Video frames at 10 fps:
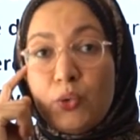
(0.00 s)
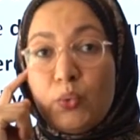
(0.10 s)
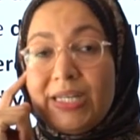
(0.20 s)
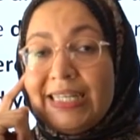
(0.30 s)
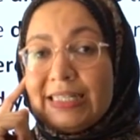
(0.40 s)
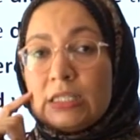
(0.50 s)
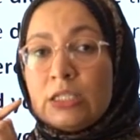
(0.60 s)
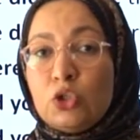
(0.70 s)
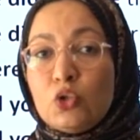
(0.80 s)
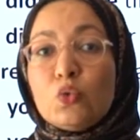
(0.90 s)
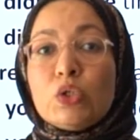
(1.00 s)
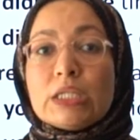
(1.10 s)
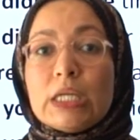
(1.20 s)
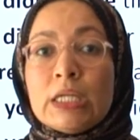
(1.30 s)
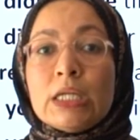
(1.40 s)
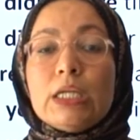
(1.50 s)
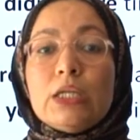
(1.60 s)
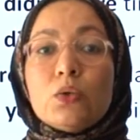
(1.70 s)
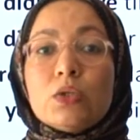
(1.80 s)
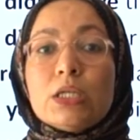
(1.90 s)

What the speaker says: we didn't use any